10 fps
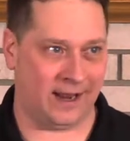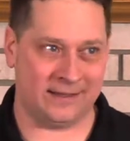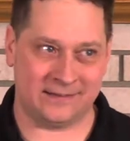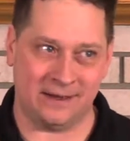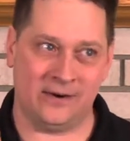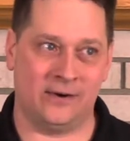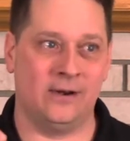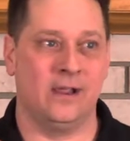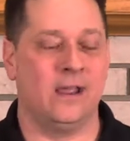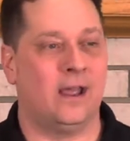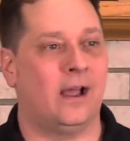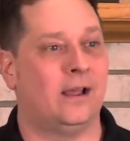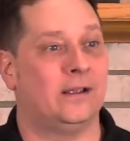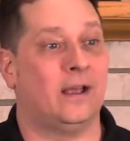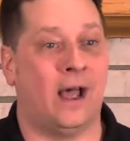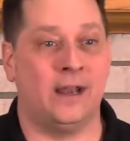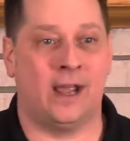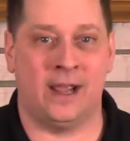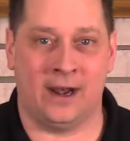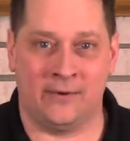I sit here uh, on,
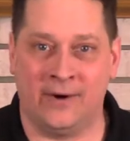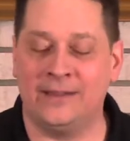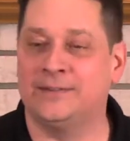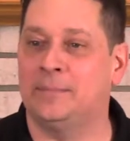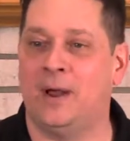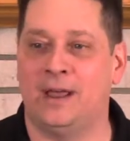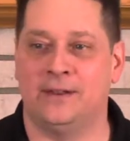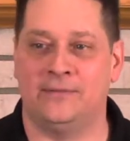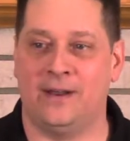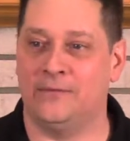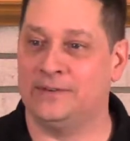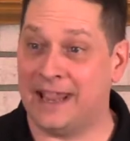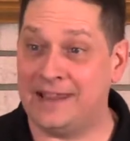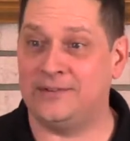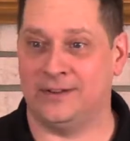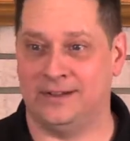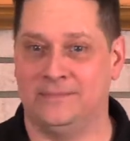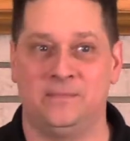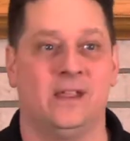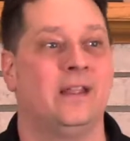and I rest upon the
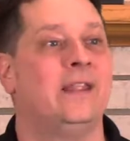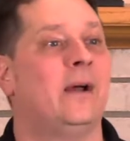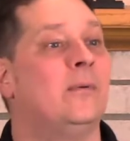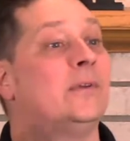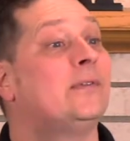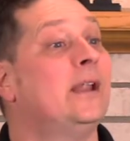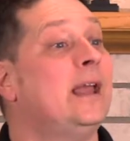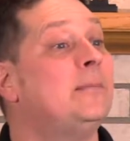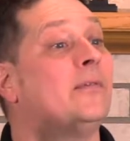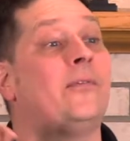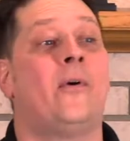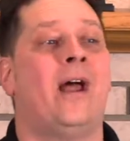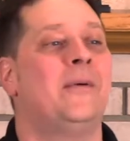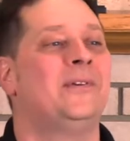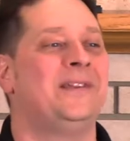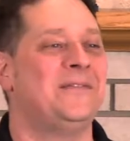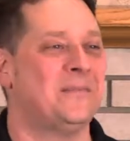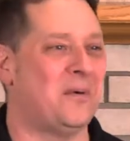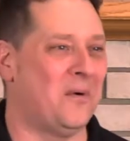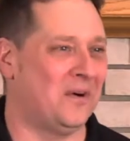foundation that was laid before I was
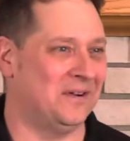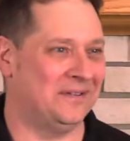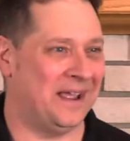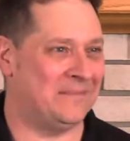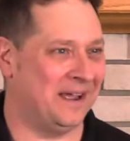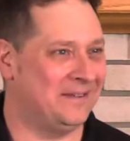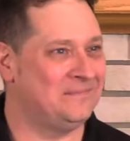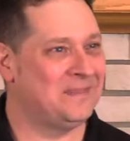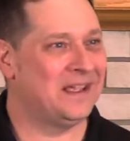even born. Amen?